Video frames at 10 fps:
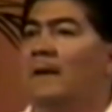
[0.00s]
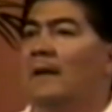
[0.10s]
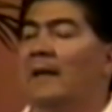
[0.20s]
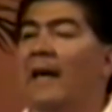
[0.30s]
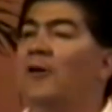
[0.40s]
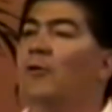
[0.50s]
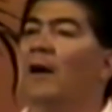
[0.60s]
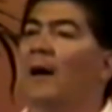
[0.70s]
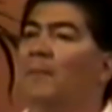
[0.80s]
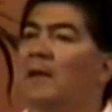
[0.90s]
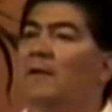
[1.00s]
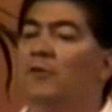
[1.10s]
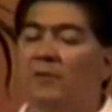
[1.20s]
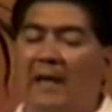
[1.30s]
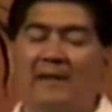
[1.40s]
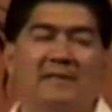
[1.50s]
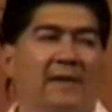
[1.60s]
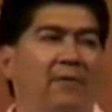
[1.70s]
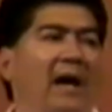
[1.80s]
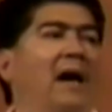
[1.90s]
And I don't know how many of you that has
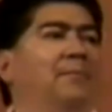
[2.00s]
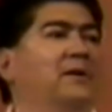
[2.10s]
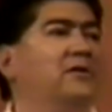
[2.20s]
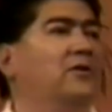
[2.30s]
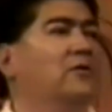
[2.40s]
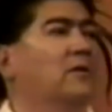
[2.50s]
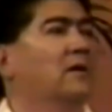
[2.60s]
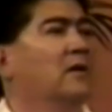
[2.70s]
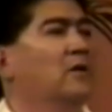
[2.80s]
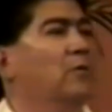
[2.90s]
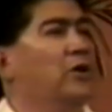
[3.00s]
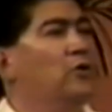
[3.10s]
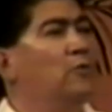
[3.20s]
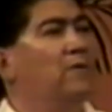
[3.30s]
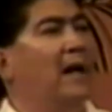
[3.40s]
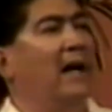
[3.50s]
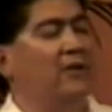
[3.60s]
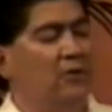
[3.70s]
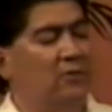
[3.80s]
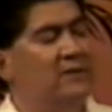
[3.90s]
ever happened to you when you've
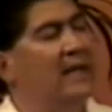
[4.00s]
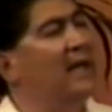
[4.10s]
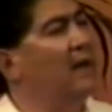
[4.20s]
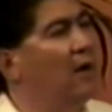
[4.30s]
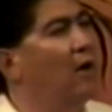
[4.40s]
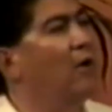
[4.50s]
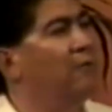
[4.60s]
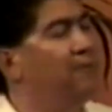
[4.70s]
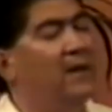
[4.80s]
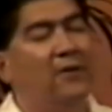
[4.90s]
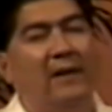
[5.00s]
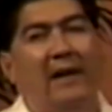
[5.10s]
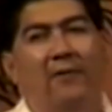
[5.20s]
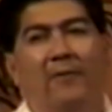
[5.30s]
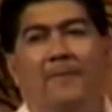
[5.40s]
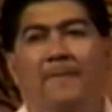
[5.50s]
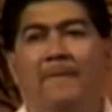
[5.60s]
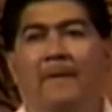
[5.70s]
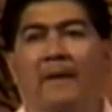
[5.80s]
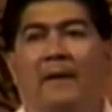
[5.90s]
got your day all figured out
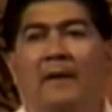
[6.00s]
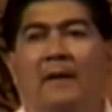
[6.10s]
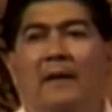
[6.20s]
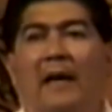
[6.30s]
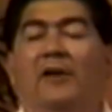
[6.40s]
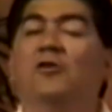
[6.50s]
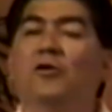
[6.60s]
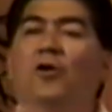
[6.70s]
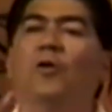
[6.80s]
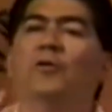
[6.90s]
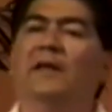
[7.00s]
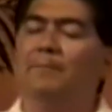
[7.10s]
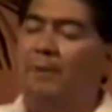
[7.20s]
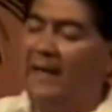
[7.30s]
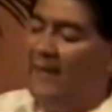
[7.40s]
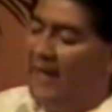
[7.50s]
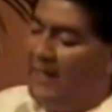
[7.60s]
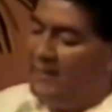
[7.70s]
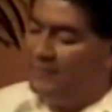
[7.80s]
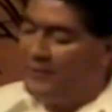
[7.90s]
and you know that by the end of